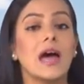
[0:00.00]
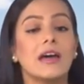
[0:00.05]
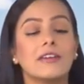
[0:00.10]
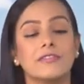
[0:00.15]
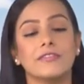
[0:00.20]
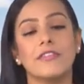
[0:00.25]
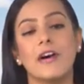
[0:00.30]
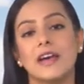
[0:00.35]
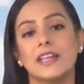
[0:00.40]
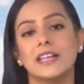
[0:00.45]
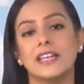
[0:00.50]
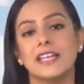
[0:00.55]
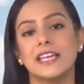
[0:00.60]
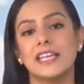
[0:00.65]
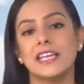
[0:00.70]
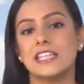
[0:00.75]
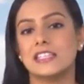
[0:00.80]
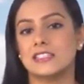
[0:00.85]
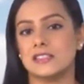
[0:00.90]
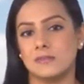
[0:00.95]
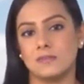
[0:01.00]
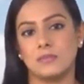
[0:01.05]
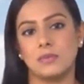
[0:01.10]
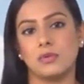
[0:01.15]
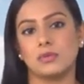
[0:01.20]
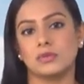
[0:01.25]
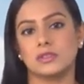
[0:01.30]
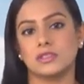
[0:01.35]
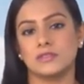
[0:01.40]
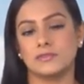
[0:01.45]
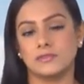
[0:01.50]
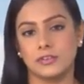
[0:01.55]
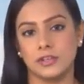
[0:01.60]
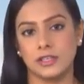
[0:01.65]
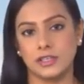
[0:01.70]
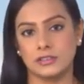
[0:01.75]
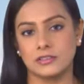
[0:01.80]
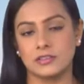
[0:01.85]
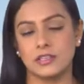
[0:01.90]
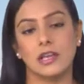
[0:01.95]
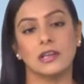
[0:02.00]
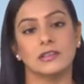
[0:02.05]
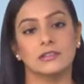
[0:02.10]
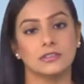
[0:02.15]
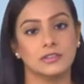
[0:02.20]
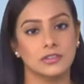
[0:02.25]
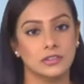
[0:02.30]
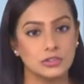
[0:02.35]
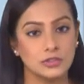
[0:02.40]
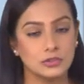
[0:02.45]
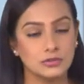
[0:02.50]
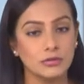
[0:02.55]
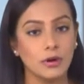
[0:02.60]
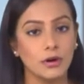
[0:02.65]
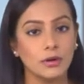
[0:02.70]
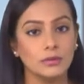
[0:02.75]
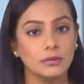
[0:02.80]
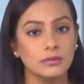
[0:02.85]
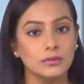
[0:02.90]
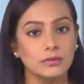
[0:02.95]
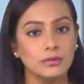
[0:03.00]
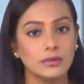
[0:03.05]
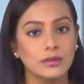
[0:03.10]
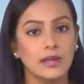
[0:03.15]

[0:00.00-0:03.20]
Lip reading: And finally, it's important for internal control.